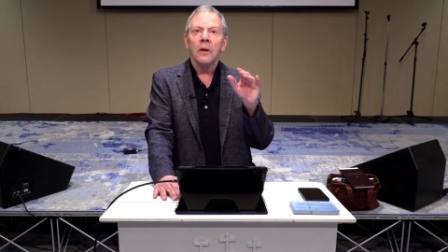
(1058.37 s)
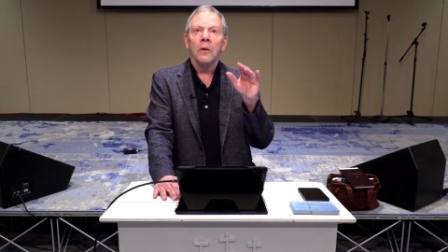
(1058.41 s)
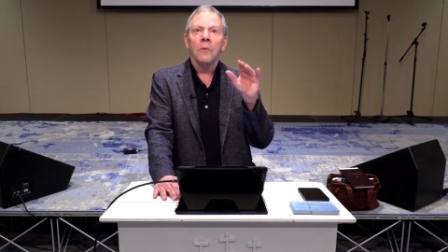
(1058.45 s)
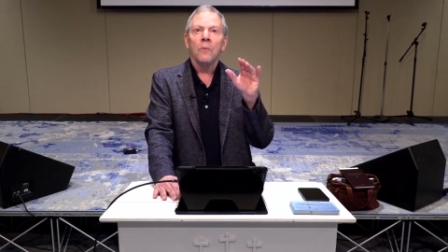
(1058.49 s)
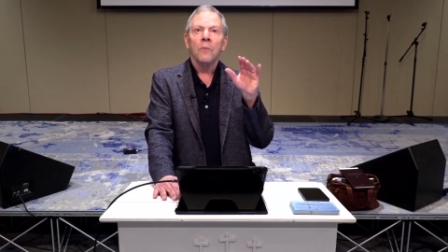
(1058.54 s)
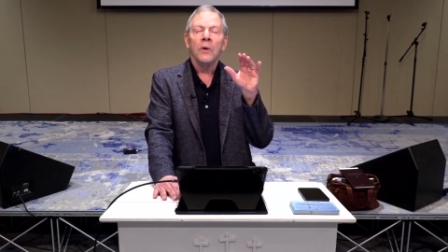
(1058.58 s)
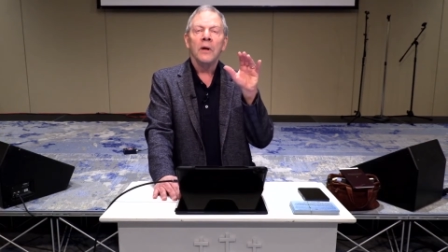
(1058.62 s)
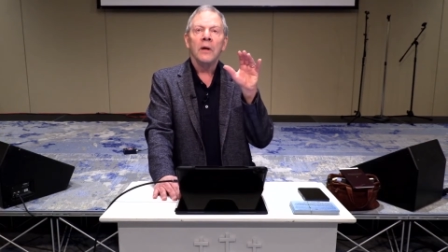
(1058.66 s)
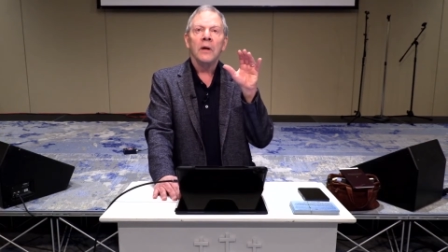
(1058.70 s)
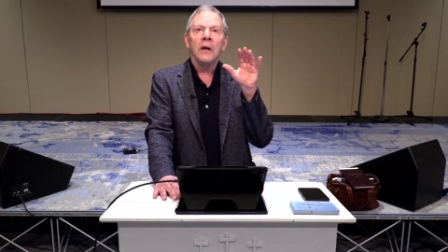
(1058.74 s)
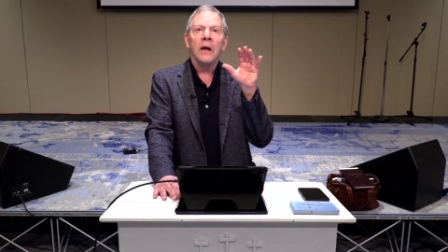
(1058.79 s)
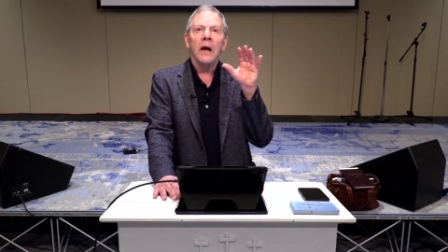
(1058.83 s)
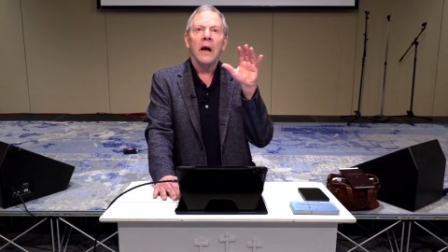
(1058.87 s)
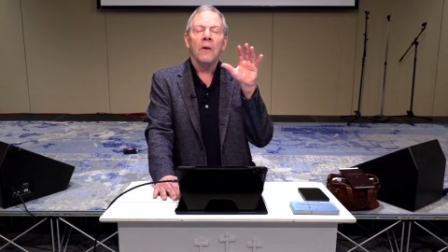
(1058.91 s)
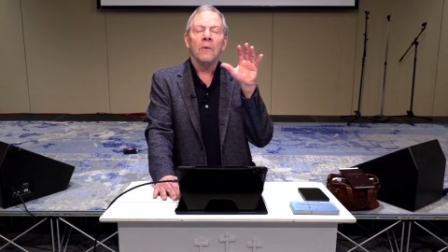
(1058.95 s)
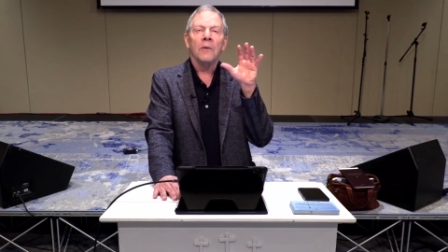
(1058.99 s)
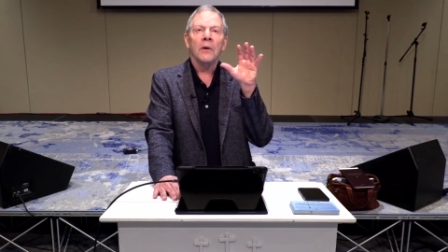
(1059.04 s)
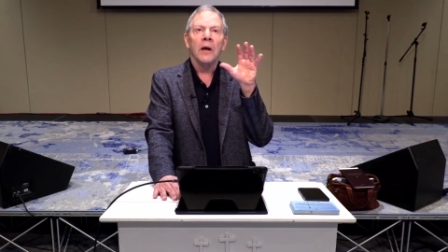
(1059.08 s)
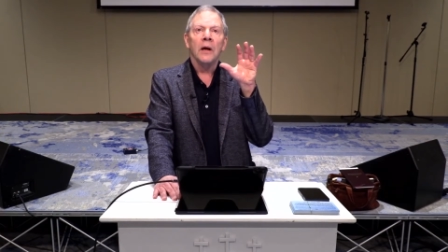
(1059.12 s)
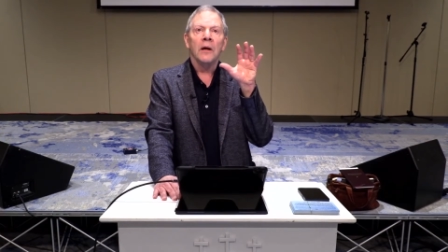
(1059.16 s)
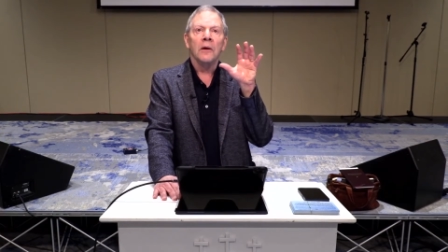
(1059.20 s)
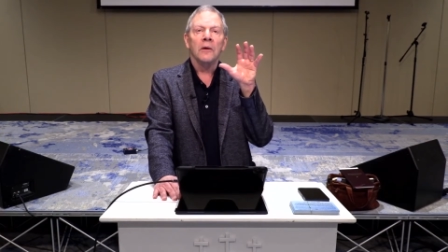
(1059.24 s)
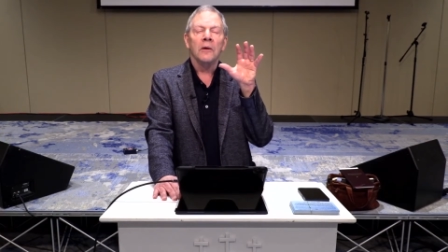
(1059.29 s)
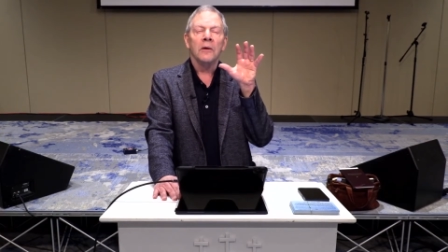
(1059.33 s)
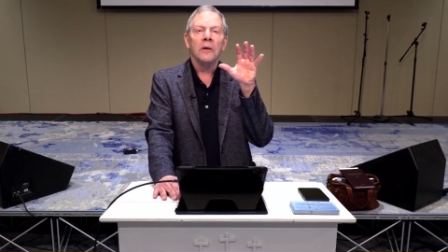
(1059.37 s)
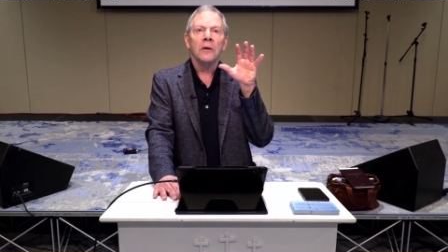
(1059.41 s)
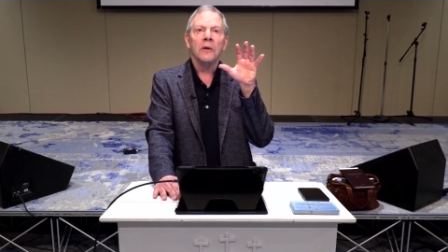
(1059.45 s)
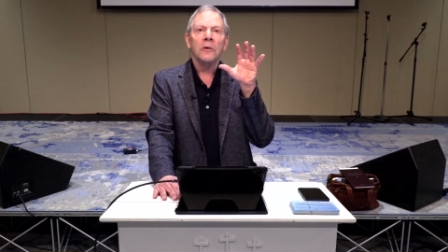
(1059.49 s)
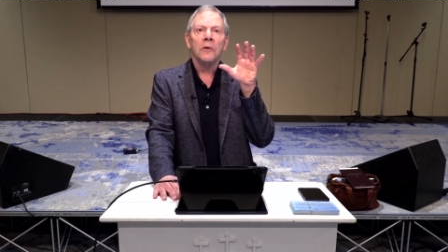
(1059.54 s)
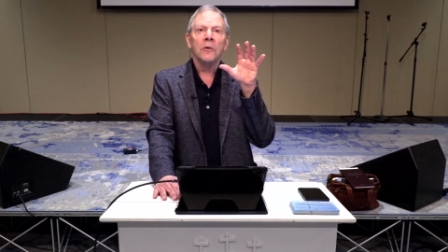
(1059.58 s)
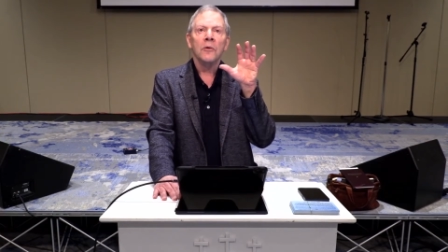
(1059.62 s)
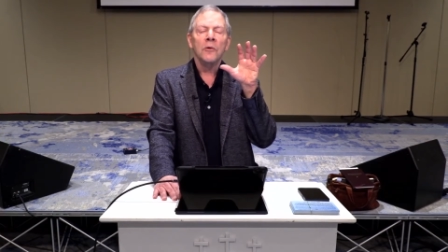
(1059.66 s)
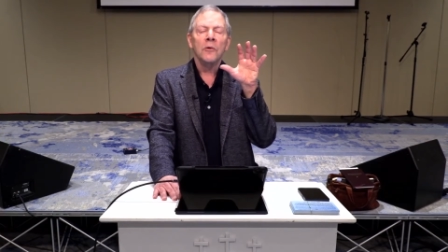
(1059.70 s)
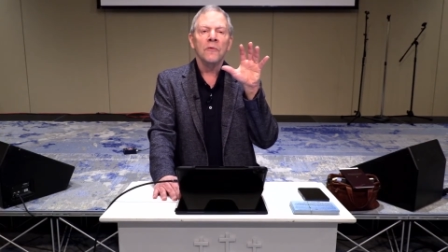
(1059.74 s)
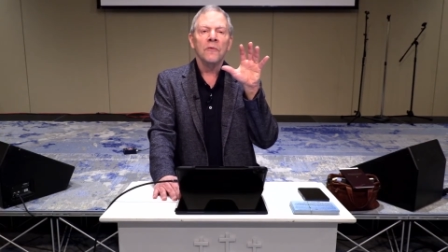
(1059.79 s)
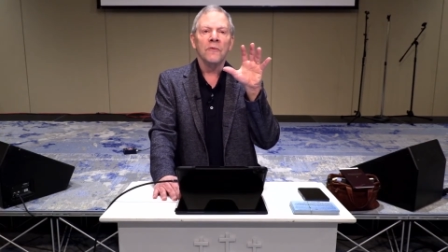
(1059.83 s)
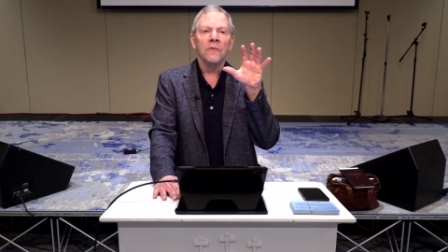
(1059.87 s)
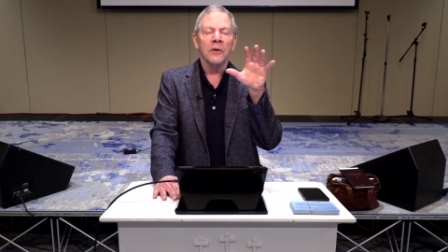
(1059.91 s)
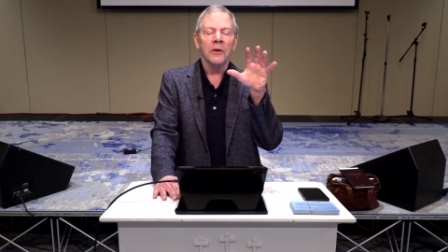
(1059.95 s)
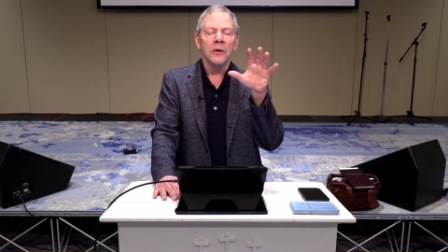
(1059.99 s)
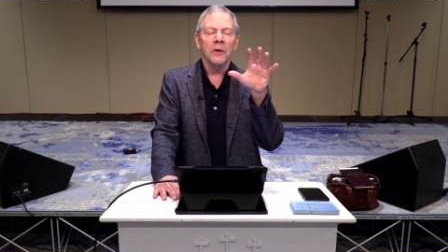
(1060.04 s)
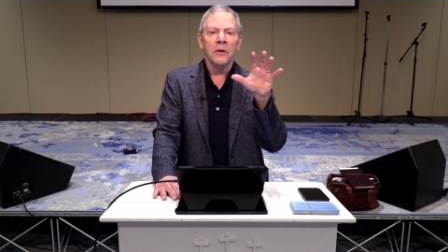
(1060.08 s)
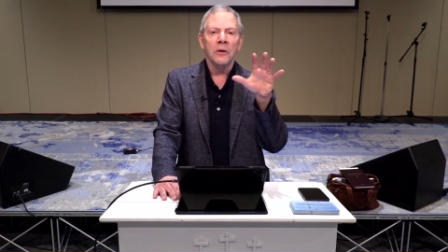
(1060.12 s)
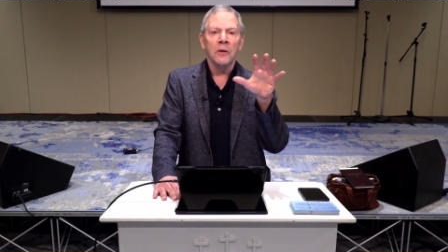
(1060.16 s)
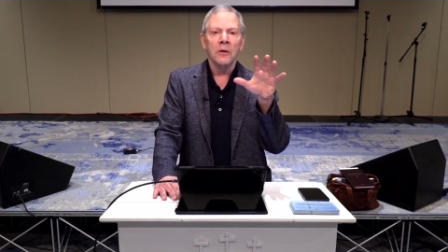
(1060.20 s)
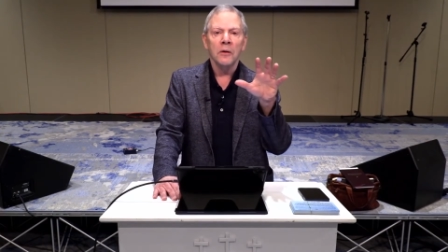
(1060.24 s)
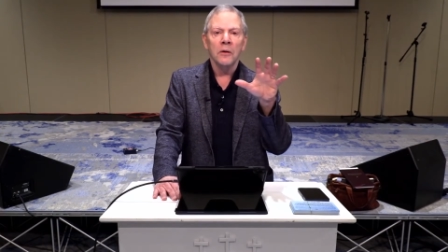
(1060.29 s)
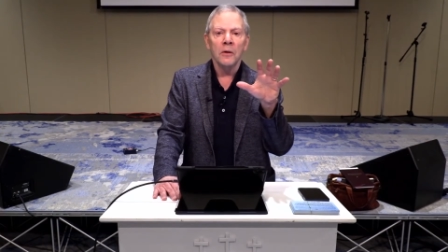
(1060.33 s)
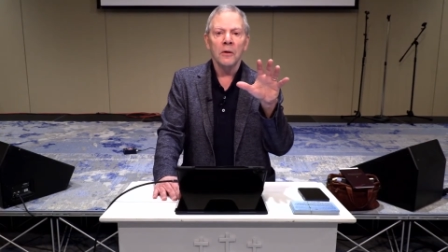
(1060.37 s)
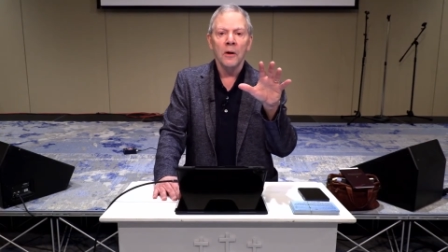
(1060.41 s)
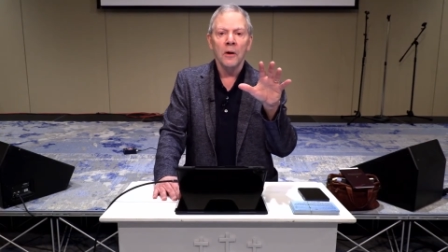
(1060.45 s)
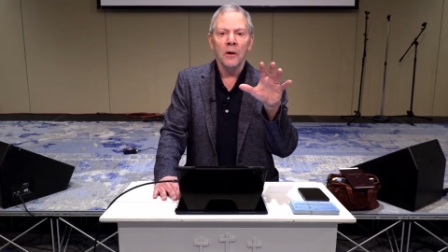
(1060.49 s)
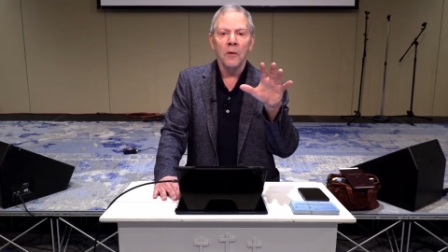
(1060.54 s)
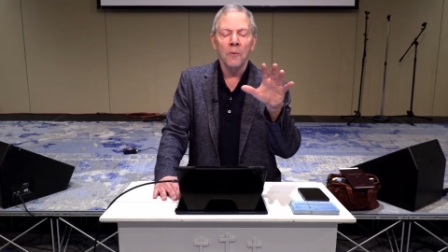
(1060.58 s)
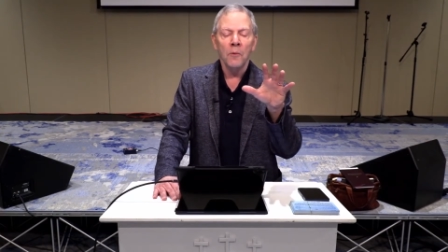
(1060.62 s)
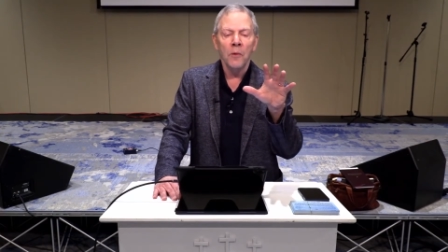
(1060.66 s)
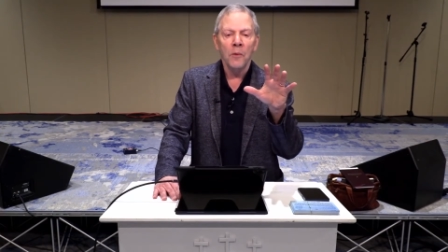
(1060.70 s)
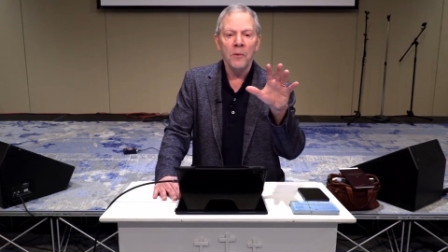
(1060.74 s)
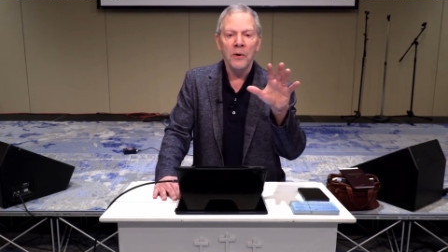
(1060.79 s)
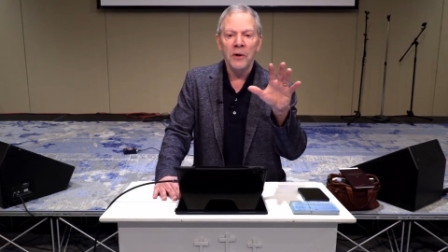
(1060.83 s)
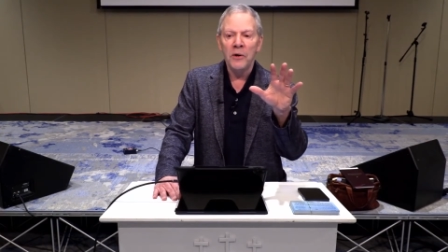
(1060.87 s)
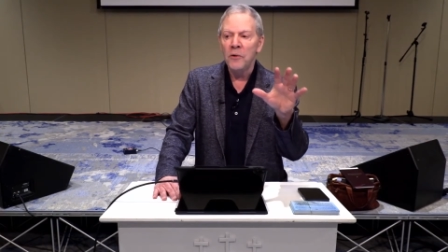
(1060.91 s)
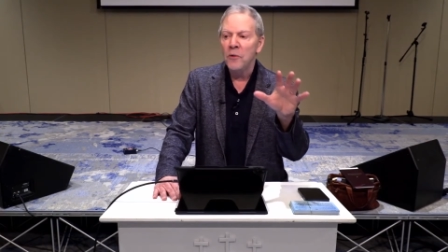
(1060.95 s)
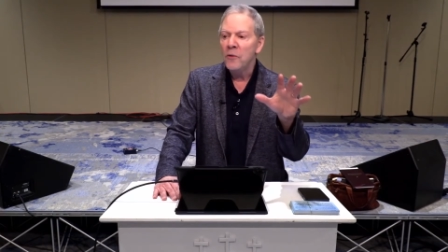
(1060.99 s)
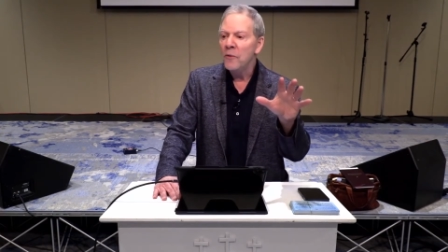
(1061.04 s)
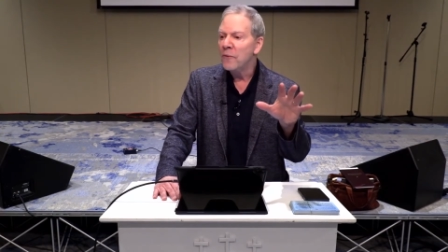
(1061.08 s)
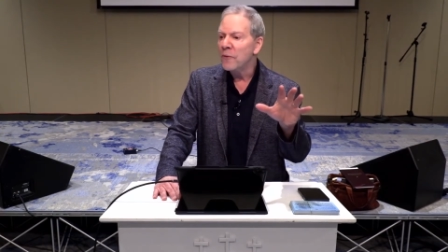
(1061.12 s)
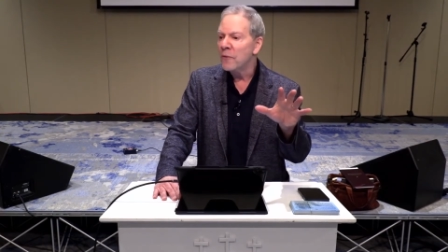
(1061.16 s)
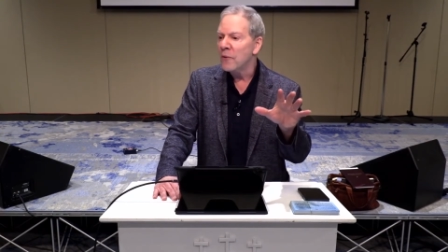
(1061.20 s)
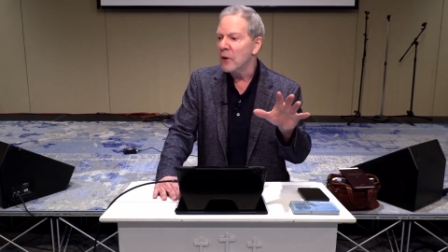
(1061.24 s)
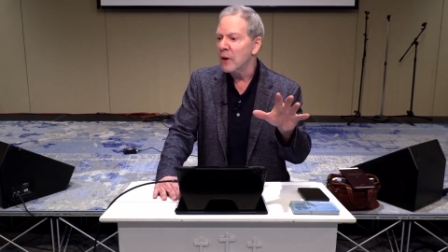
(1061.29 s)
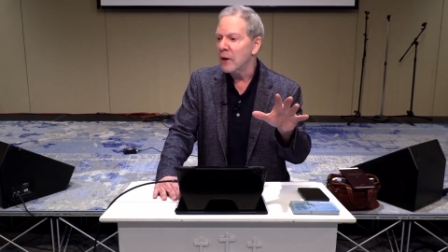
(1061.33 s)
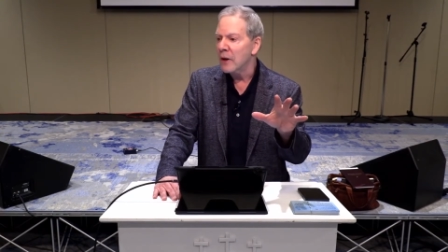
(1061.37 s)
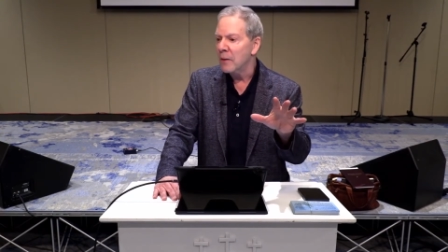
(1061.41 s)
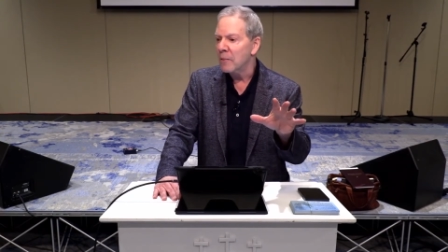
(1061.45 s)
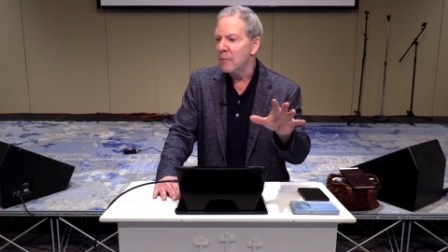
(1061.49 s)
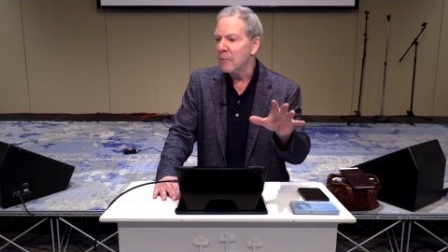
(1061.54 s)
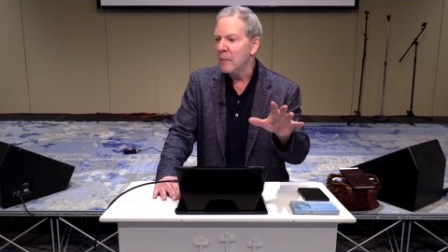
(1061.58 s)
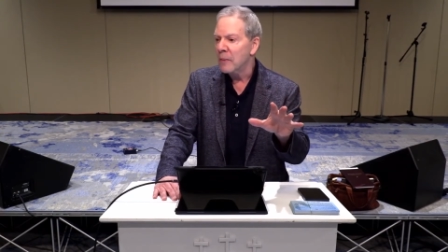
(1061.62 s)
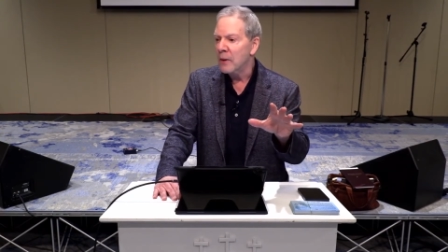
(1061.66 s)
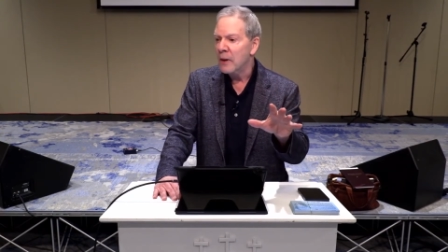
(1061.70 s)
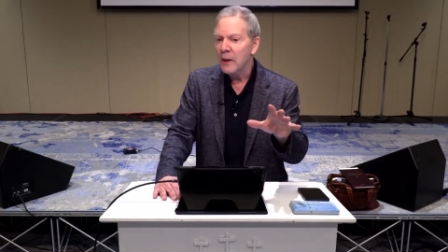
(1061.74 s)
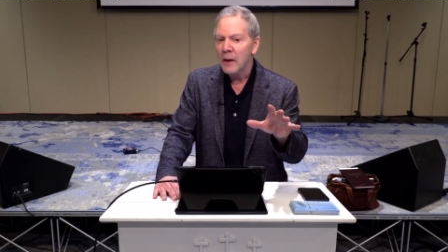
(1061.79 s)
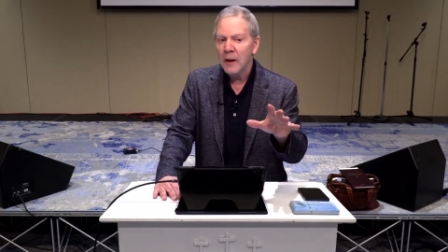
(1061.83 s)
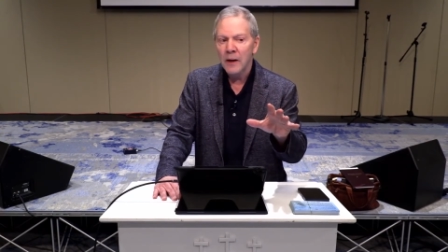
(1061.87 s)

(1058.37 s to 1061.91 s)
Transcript: we count as service what we do for him.